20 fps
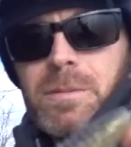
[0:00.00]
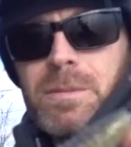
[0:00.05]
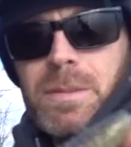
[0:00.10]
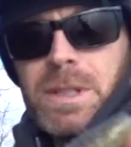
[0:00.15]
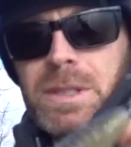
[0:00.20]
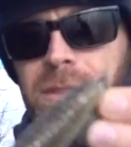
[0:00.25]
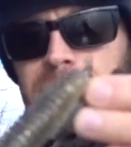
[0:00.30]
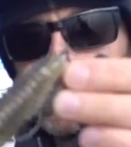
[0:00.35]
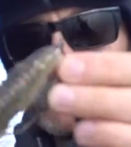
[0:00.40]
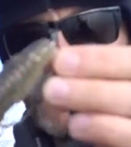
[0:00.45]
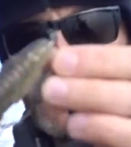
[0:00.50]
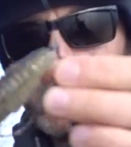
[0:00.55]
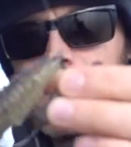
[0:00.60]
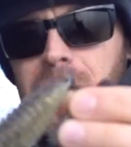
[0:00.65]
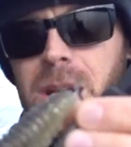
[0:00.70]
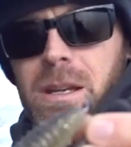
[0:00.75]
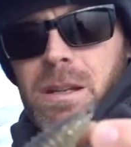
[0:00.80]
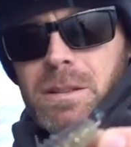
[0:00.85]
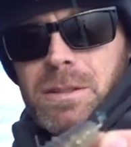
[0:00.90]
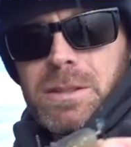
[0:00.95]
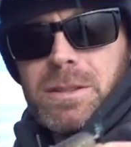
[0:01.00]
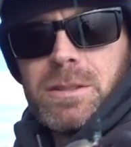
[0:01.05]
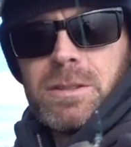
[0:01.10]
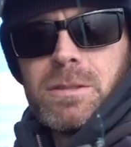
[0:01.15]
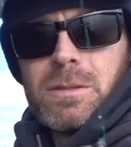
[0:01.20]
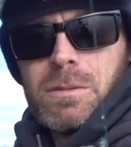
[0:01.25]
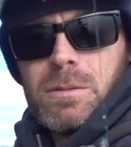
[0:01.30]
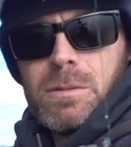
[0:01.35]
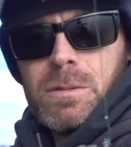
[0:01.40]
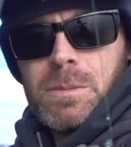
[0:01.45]
it still remains,
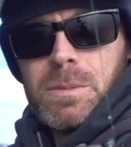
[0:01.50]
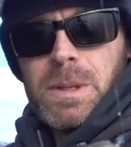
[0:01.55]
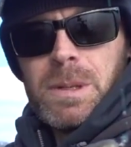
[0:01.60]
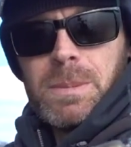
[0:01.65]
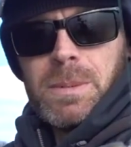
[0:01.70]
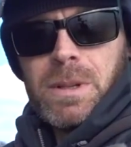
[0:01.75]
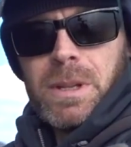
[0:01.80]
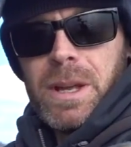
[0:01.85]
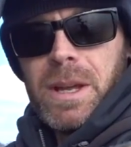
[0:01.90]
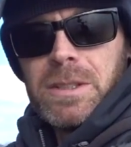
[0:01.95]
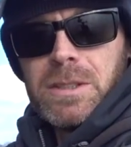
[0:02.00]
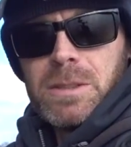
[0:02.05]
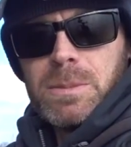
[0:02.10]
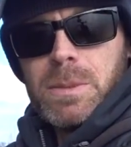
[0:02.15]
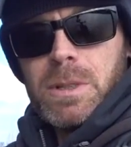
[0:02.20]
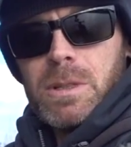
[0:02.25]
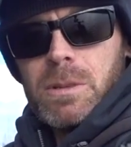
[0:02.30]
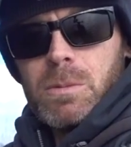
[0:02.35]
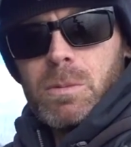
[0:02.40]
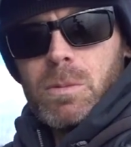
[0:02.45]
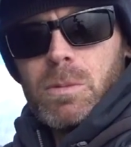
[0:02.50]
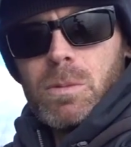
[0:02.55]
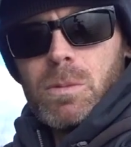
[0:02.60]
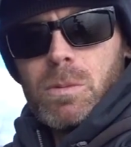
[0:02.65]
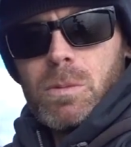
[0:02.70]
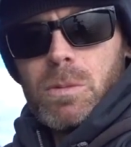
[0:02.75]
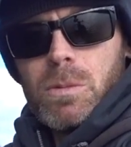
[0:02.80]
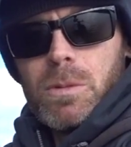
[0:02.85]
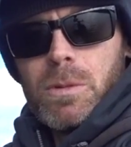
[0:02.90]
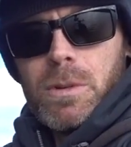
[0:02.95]
when people ask me,
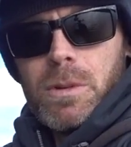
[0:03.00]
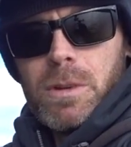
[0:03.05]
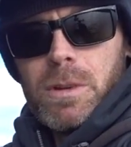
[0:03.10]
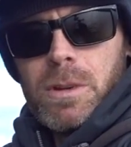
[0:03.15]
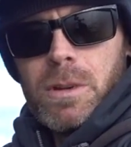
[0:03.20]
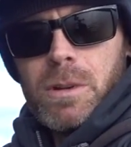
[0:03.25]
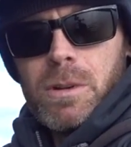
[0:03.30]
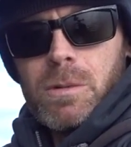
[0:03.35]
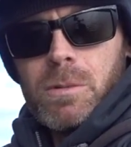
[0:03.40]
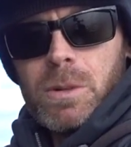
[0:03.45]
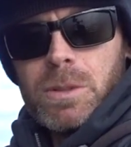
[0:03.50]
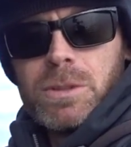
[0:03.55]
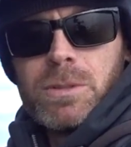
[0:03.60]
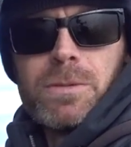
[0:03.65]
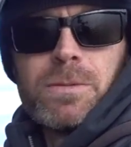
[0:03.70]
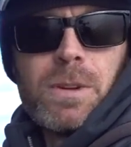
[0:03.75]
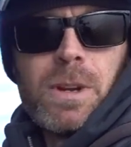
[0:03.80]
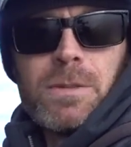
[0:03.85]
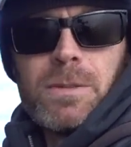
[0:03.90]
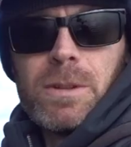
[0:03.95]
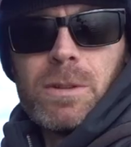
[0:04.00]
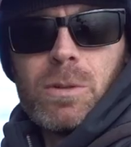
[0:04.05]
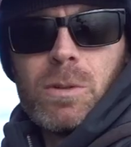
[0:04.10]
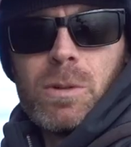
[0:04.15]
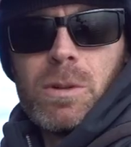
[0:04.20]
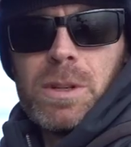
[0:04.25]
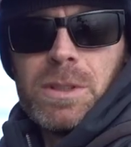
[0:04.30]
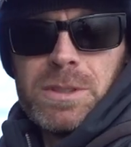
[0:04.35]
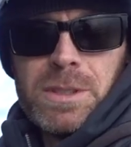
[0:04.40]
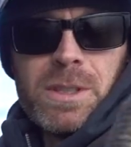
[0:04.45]
you know, what's your favorite
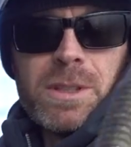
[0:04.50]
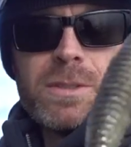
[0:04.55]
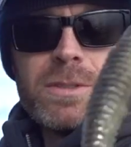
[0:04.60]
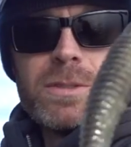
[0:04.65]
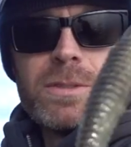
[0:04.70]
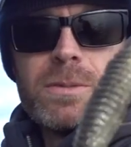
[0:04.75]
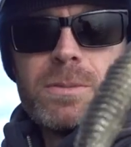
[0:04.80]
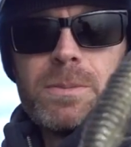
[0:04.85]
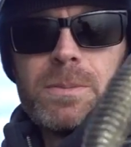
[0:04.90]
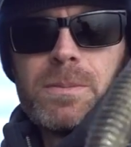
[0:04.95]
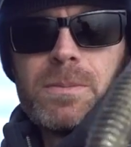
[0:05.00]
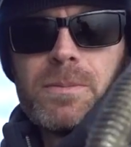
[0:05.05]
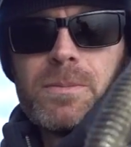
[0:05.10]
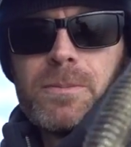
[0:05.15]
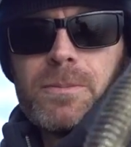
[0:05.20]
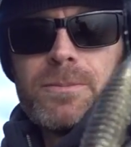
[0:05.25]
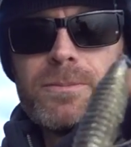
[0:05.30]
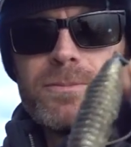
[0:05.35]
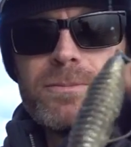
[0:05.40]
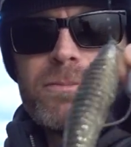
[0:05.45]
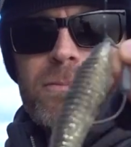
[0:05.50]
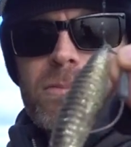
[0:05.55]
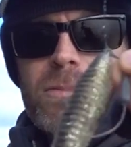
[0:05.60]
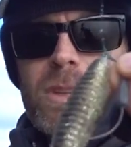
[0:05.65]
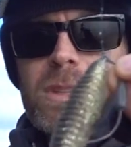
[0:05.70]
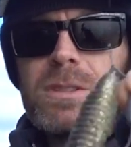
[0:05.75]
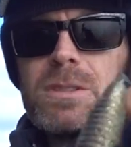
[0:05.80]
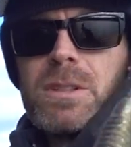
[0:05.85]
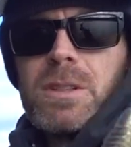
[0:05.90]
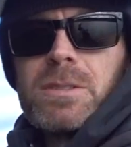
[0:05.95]
lure, it's this.
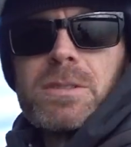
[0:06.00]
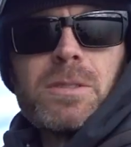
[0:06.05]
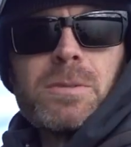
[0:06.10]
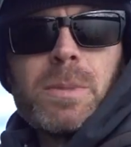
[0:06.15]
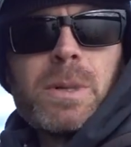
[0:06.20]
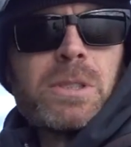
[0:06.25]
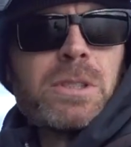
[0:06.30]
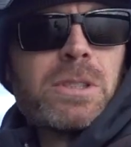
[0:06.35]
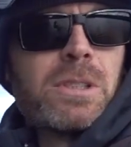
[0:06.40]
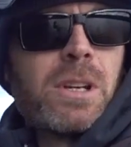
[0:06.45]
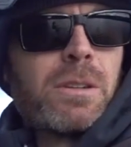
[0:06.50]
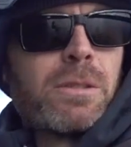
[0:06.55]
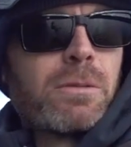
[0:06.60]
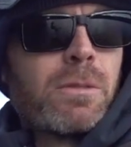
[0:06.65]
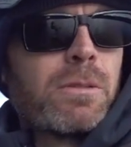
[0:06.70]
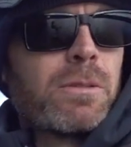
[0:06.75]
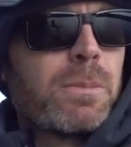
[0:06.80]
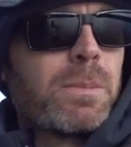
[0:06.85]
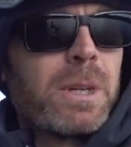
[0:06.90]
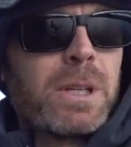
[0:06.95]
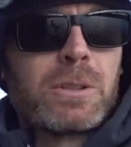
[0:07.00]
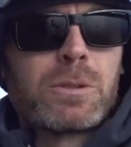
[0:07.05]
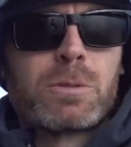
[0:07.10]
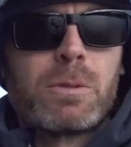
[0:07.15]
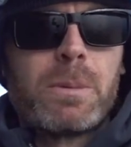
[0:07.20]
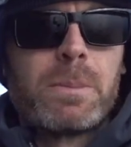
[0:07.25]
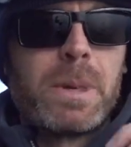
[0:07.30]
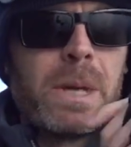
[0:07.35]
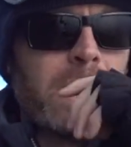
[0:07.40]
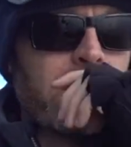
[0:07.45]
It's this. As much as I throw the big
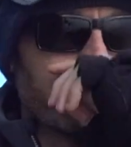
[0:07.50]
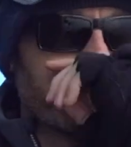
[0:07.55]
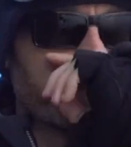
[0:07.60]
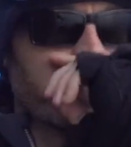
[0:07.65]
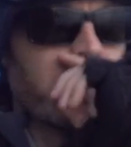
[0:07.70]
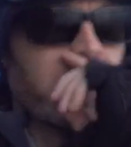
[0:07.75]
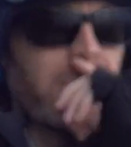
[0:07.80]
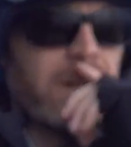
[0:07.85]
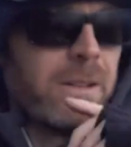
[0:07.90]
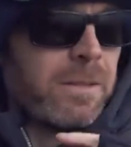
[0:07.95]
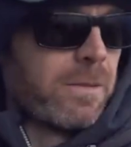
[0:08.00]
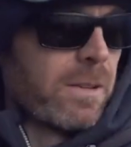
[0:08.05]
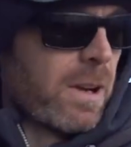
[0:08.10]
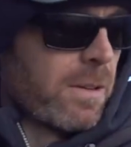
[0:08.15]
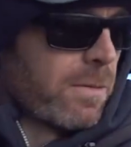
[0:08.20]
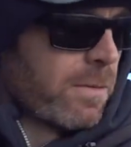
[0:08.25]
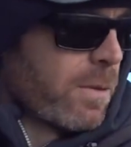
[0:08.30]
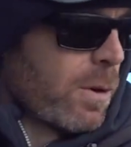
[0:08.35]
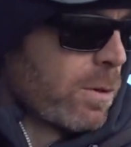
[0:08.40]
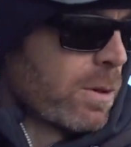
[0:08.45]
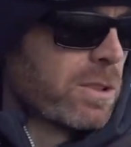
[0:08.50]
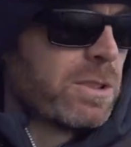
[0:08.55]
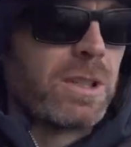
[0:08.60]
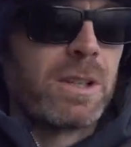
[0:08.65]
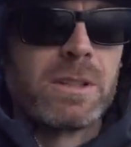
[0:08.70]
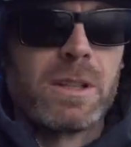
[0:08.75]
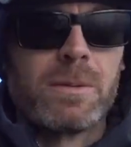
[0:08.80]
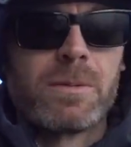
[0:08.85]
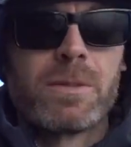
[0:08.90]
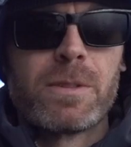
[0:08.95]
swim baits, and I've focused on
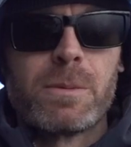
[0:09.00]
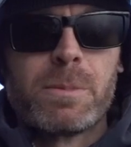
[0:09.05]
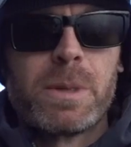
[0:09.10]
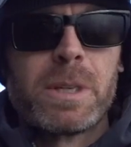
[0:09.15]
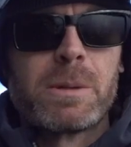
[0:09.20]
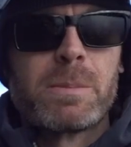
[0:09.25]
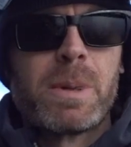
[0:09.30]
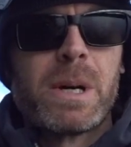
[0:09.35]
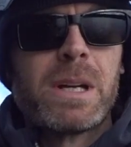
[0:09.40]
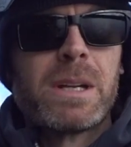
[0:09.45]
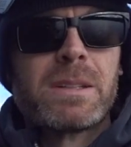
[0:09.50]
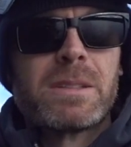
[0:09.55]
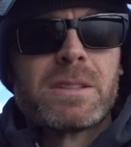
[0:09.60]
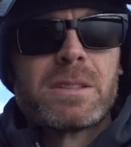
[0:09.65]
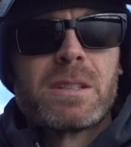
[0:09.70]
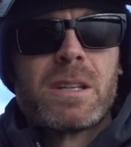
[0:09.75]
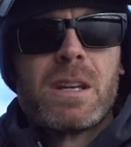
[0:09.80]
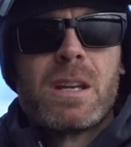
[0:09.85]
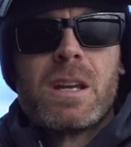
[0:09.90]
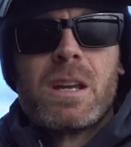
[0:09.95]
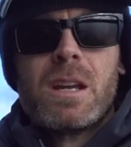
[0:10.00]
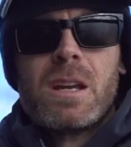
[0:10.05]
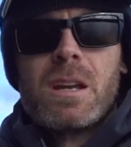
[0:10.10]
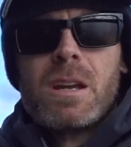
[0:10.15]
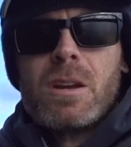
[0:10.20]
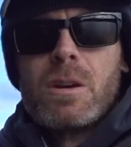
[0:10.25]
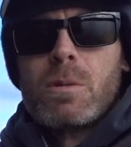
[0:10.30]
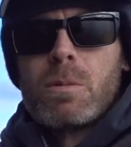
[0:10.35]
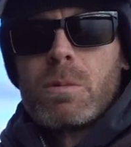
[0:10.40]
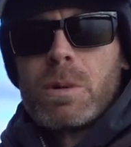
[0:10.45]
them for the big bites,
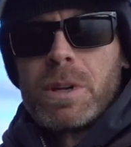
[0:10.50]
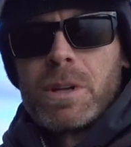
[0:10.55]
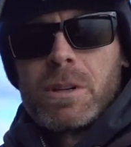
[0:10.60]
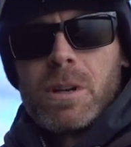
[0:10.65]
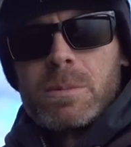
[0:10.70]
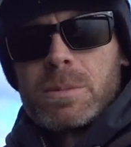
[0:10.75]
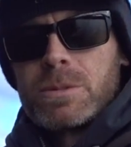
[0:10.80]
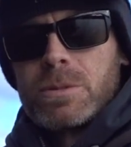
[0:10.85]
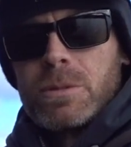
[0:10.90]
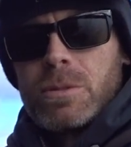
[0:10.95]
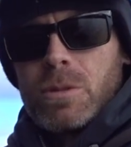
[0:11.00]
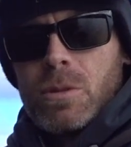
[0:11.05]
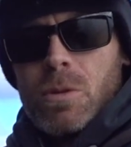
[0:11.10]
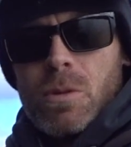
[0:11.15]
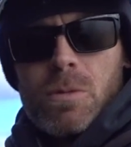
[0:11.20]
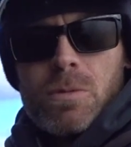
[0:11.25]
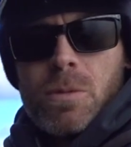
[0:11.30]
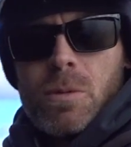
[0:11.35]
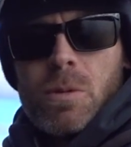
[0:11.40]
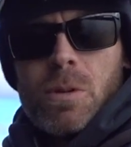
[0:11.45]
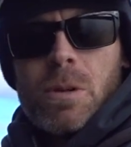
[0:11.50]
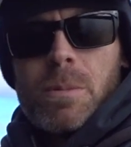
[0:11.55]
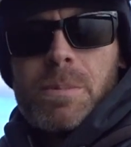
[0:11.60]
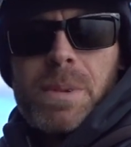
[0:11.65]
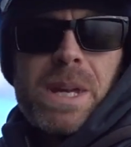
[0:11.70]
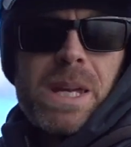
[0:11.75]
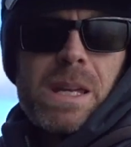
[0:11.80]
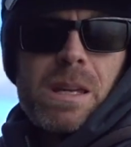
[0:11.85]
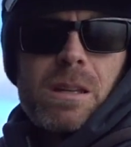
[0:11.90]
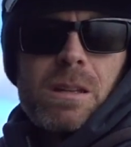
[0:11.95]
when it comes to an overall bait,